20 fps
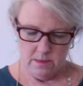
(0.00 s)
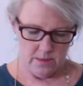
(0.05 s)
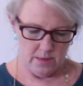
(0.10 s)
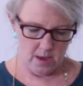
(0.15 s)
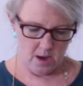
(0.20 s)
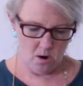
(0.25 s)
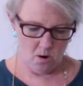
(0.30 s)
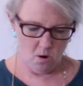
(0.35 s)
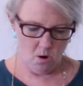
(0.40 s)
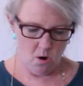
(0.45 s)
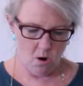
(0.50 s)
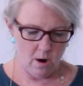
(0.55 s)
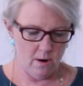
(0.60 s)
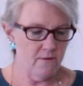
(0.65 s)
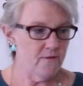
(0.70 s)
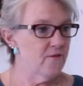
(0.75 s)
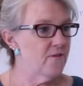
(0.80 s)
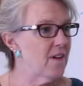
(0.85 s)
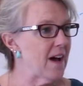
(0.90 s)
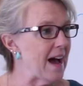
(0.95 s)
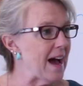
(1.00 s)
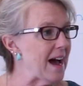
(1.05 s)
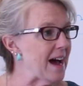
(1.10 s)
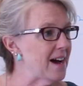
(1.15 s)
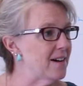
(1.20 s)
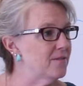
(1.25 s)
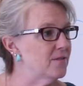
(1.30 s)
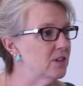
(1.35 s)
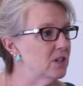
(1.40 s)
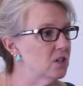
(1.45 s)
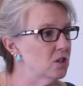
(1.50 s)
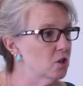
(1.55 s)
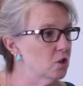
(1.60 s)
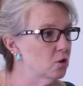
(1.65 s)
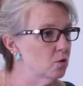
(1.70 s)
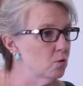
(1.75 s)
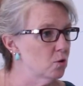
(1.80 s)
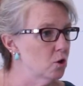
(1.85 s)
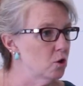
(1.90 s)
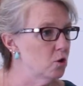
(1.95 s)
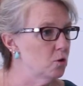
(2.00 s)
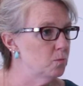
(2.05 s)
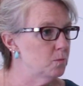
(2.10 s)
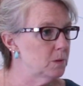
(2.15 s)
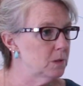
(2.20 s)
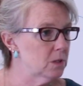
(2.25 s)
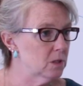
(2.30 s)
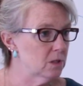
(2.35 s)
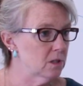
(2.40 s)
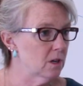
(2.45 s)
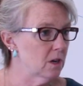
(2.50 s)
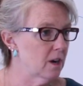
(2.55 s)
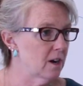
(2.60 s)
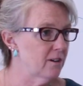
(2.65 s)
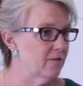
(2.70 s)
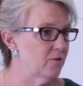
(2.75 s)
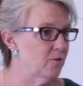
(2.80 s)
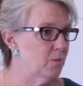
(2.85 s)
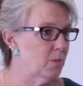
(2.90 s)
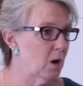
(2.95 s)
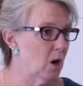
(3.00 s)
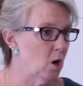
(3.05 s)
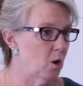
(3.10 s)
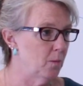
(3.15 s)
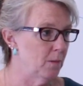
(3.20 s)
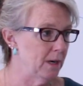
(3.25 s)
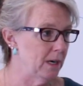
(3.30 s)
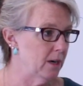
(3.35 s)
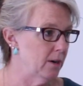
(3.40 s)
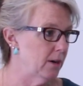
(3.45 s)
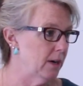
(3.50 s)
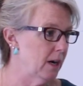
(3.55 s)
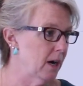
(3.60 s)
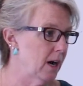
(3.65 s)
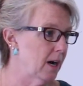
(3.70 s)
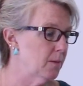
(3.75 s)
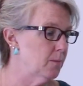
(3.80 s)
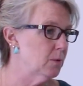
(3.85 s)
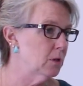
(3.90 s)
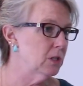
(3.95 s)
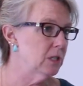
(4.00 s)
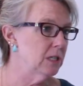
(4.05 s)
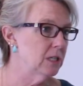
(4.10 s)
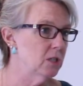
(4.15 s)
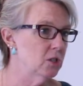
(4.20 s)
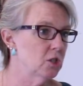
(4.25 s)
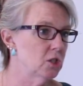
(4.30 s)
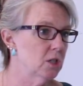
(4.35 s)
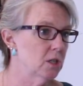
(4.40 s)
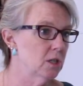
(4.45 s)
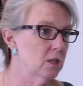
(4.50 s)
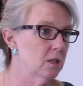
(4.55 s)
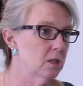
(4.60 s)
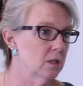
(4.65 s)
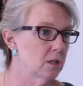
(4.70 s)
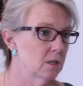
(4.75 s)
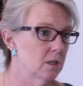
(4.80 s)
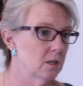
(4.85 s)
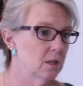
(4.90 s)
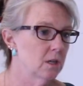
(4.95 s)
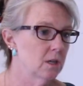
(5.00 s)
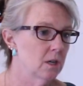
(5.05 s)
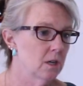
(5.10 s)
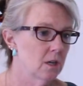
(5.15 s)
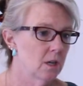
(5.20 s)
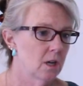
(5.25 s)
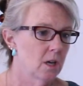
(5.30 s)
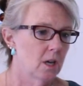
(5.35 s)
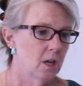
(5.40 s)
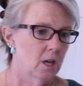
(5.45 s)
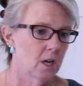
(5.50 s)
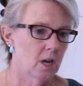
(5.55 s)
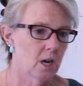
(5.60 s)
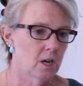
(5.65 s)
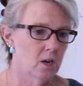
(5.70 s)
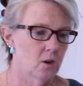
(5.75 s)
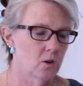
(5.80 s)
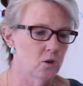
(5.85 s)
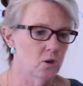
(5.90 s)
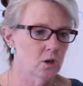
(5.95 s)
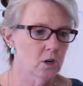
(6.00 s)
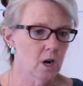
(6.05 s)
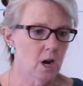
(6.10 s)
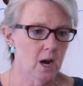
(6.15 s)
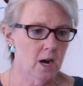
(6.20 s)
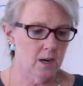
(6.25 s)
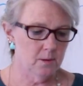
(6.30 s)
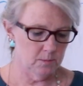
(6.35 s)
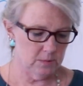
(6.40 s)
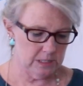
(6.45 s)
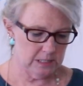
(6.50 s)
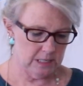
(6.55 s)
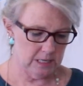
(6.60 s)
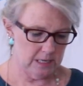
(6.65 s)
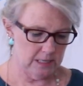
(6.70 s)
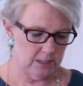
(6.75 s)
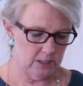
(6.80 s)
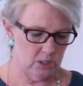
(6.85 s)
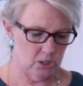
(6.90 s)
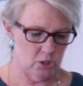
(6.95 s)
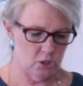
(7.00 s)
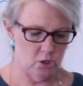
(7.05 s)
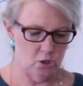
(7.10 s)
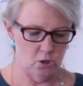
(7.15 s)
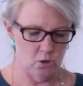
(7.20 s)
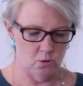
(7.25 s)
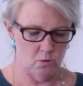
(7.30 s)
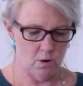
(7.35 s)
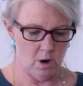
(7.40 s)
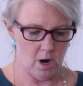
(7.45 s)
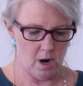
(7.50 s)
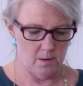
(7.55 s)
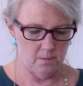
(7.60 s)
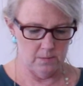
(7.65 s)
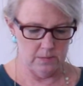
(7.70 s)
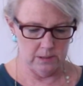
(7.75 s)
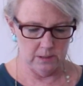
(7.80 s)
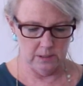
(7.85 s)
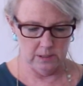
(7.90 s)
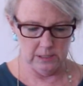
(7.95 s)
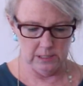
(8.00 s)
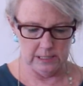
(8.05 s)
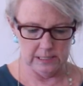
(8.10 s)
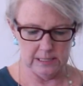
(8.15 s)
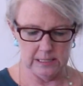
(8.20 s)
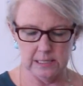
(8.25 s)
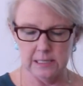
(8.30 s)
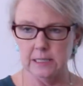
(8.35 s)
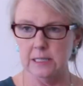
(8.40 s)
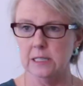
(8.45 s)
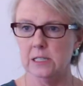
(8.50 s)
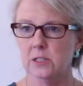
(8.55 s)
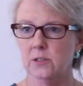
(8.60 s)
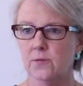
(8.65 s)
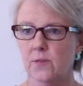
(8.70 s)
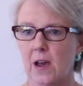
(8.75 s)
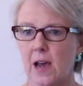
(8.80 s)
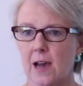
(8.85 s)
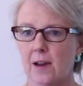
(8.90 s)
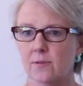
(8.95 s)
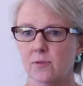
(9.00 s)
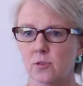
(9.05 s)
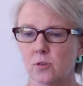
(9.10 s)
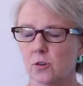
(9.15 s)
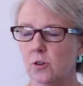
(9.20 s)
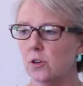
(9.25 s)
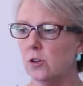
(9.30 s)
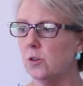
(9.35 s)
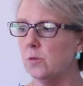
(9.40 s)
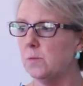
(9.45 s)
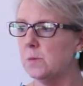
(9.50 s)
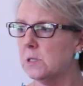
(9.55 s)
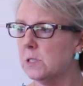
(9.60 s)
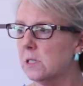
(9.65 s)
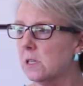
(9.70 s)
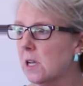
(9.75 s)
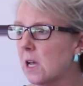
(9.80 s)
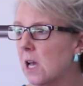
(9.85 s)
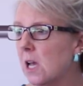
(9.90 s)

There are 5 groups of pulmonary hypertension. And I know your comp says to list these 5 groups,